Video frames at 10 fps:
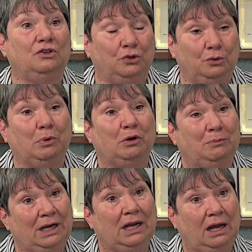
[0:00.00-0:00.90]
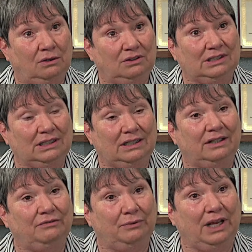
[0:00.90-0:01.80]
to permanent housing
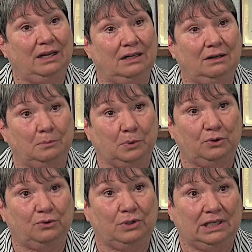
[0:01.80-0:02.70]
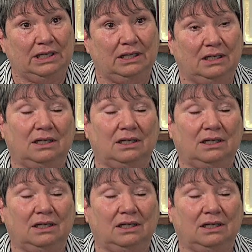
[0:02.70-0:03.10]
if we had an opportunity.